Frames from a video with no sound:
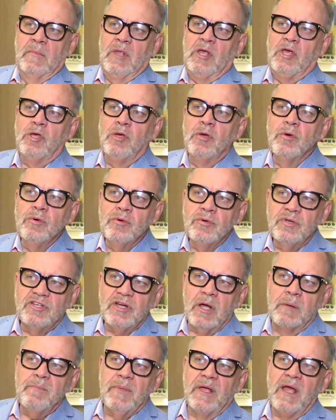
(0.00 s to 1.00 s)
huge
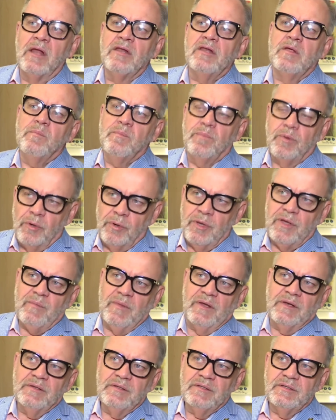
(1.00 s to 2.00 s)

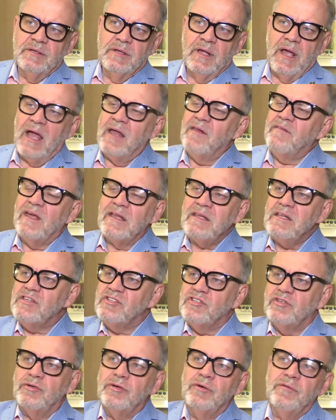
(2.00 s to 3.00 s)
unemployment. And that
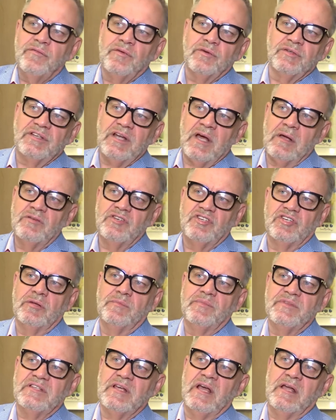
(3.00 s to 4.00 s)
is true for
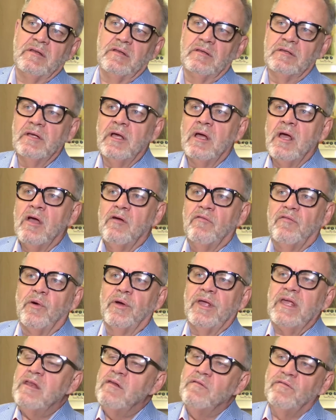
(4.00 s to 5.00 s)
townships and
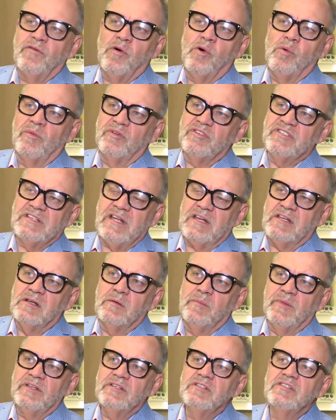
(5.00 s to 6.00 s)
for informal
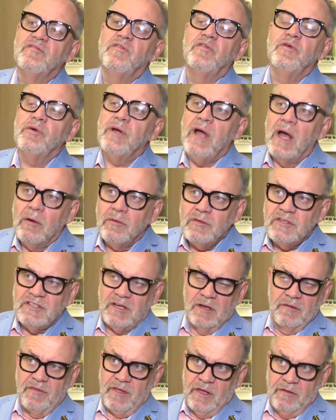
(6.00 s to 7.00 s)
settlements throughout
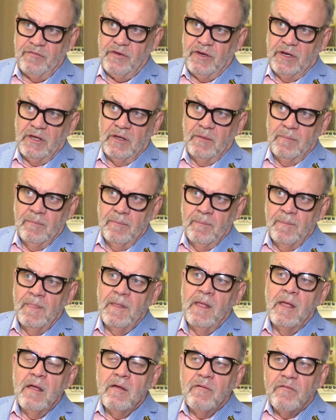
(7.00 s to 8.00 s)
South Africa.
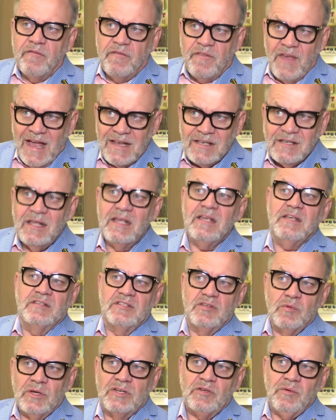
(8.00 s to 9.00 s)
That
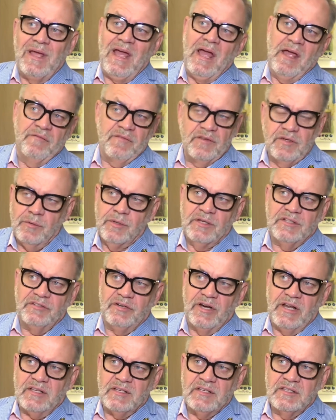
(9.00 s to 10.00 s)
is what we have to
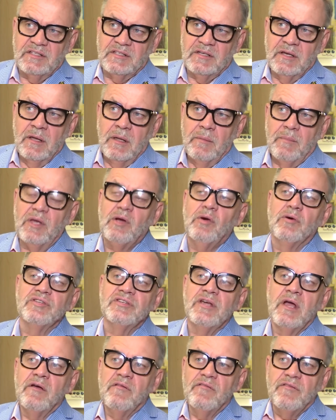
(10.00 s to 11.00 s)
address, because
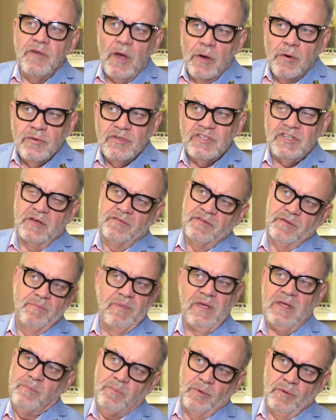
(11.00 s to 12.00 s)
those are the
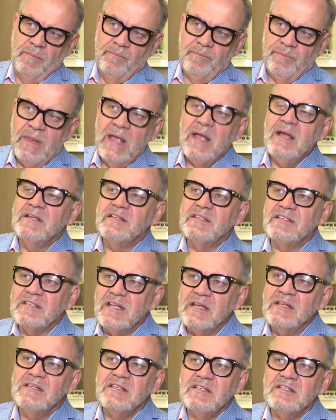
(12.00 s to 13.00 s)
people,
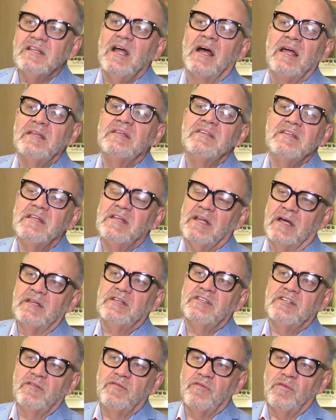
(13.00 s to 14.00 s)
since
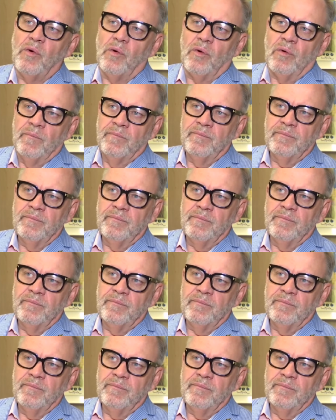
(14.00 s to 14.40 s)
1994,